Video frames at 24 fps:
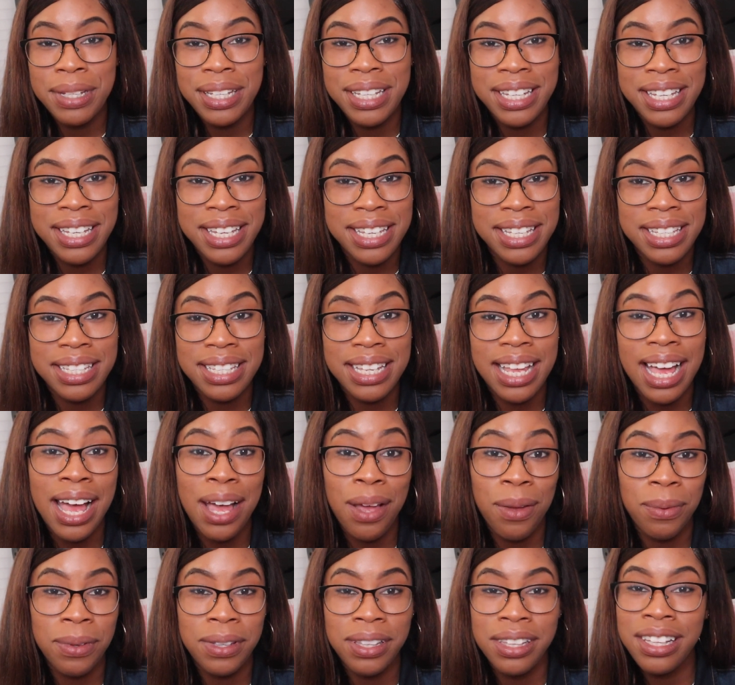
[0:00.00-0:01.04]
because
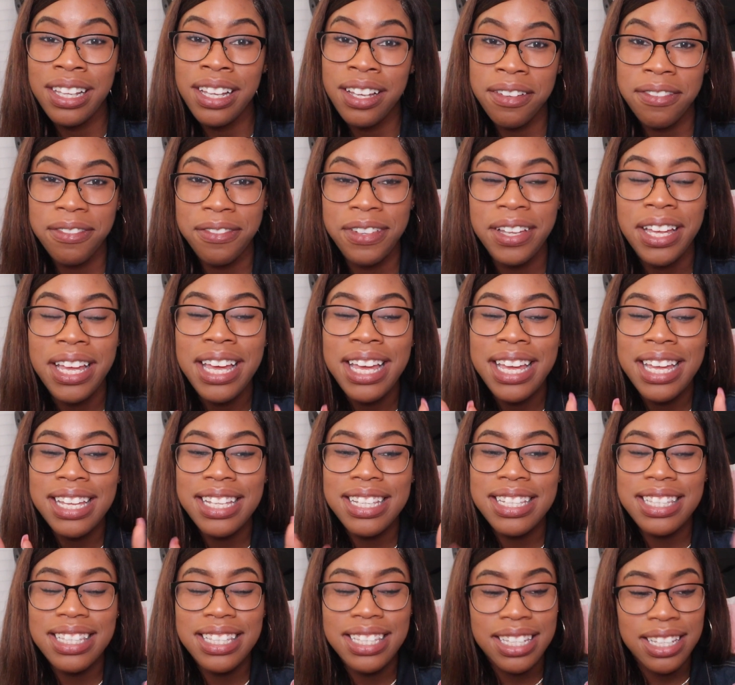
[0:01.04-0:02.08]
I would love
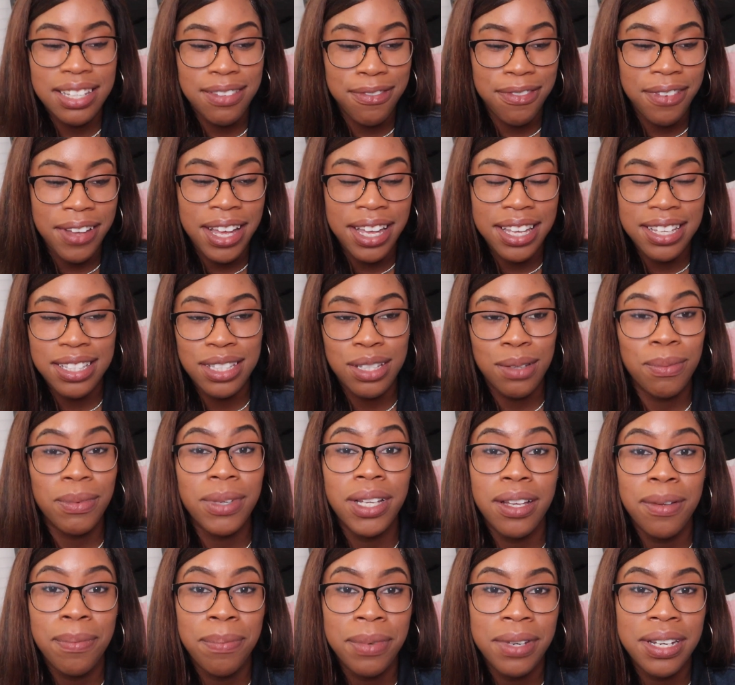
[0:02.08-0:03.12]
to find some
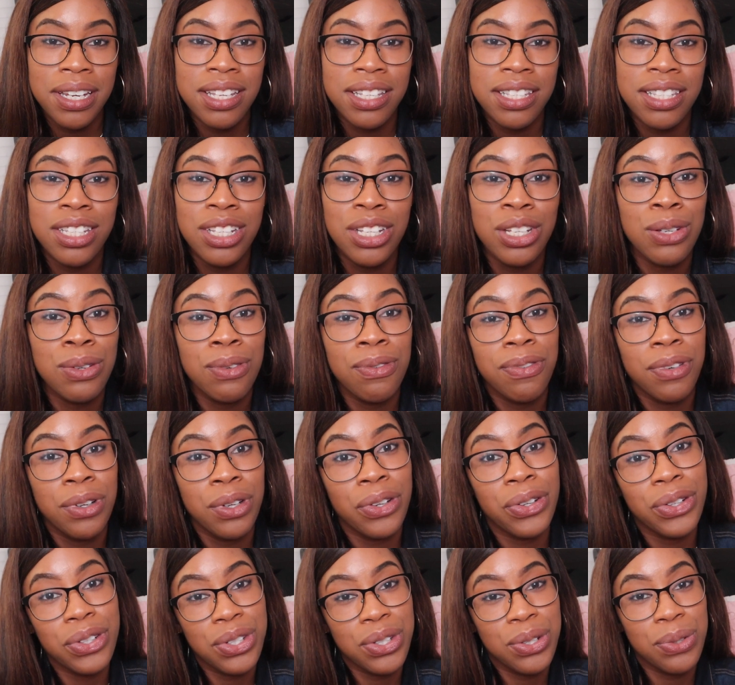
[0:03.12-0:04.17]
companies to do
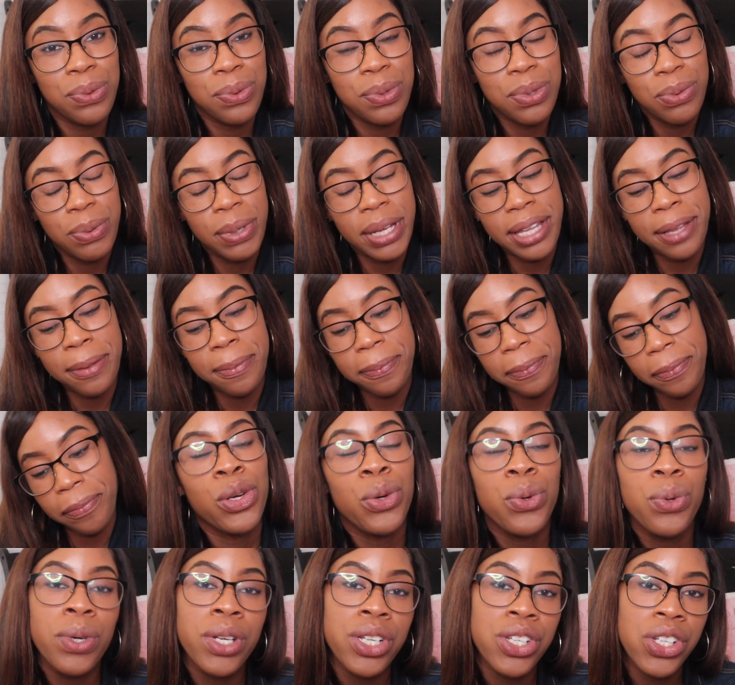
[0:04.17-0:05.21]
photo shoots with.
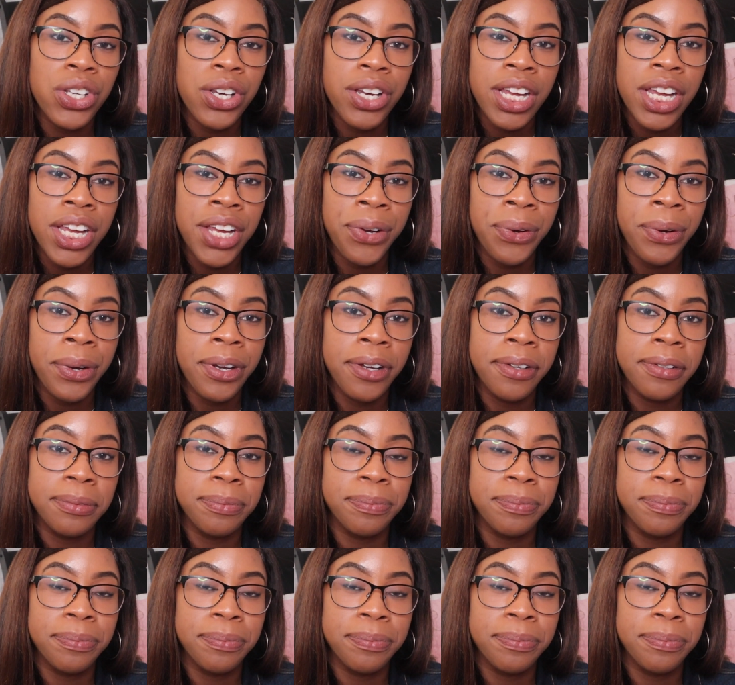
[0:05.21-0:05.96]
Who is your hero?